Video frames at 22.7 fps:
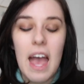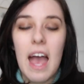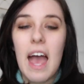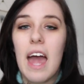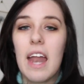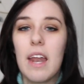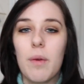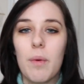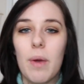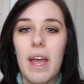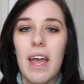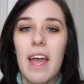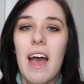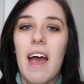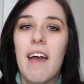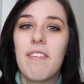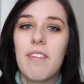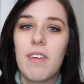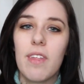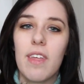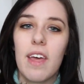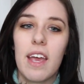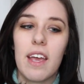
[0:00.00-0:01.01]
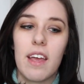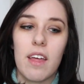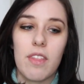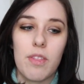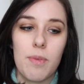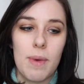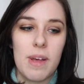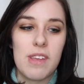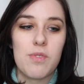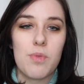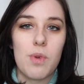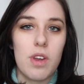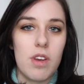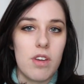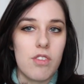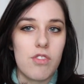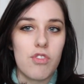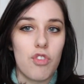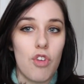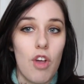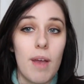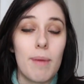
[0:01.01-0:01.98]
Anyway, I feel like the best way to
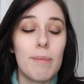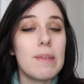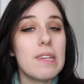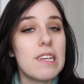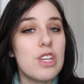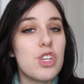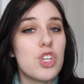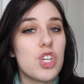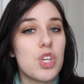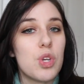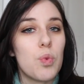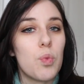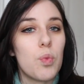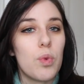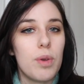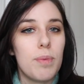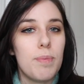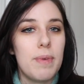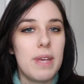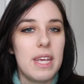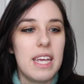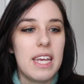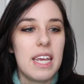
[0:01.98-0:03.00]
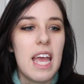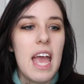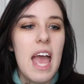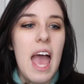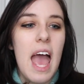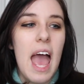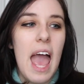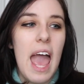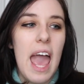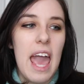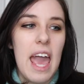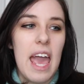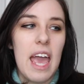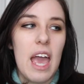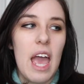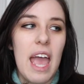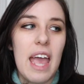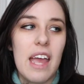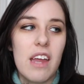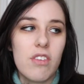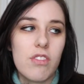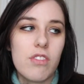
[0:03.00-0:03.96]
describe Legion would be
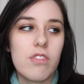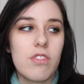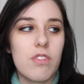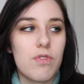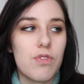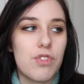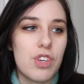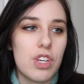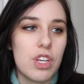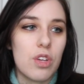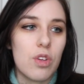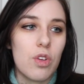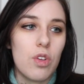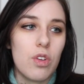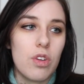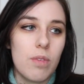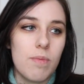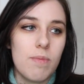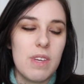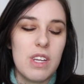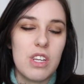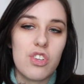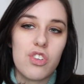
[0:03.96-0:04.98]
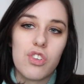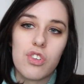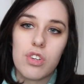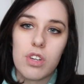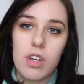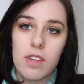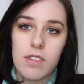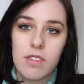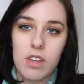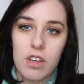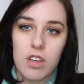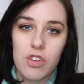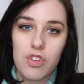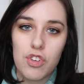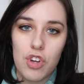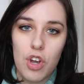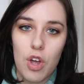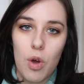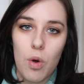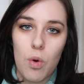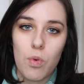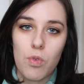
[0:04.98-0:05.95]
a Agents of S.H.I.E.L.D. meets Jessica
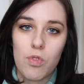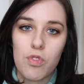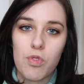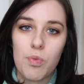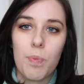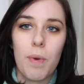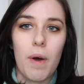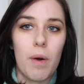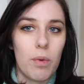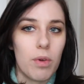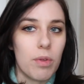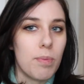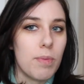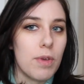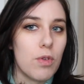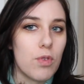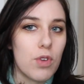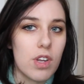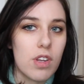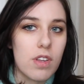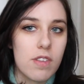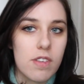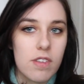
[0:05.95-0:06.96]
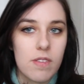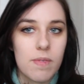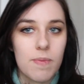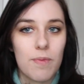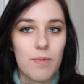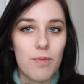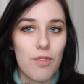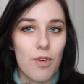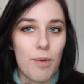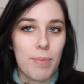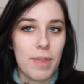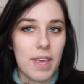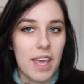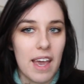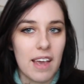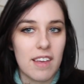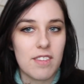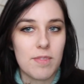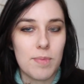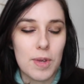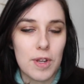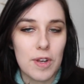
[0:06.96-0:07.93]
Jones, but with mutants from the
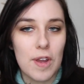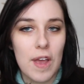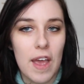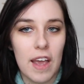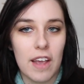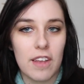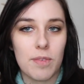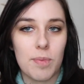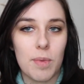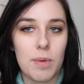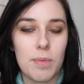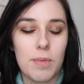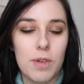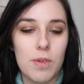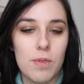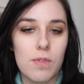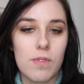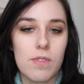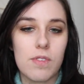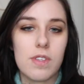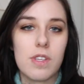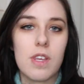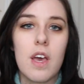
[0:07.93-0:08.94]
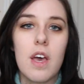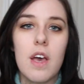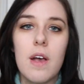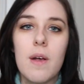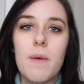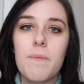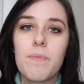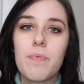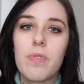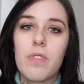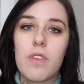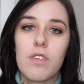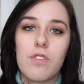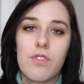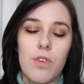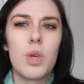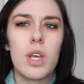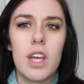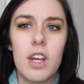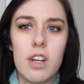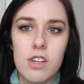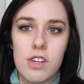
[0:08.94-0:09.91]
X-Men mutants. So
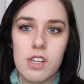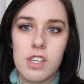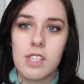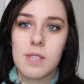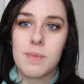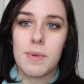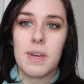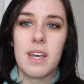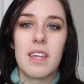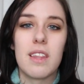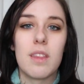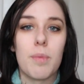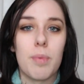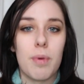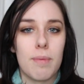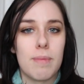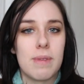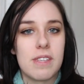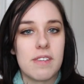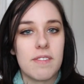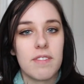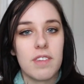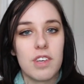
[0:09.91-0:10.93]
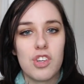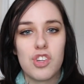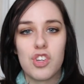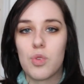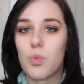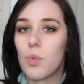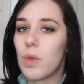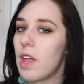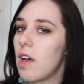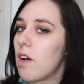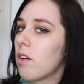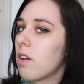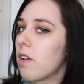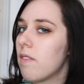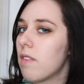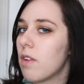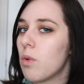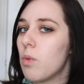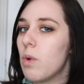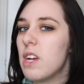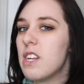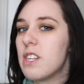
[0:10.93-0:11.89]
it's really hard to explain the premise of Legion without
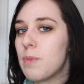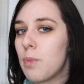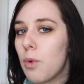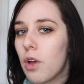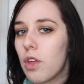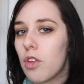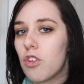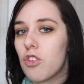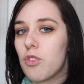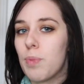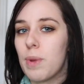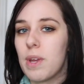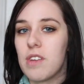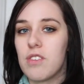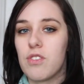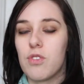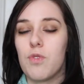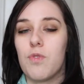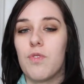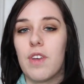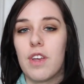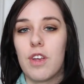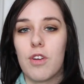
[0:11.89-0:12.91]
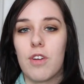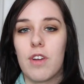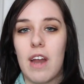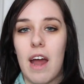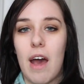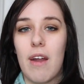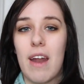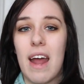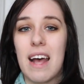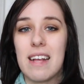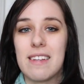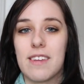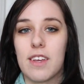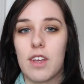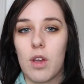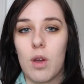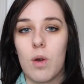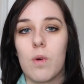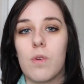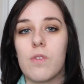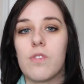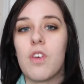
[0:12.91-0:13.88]
giving away spoilers because you figure it out as it
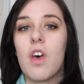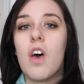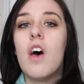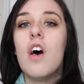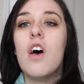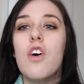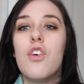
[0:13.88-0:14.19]
goes.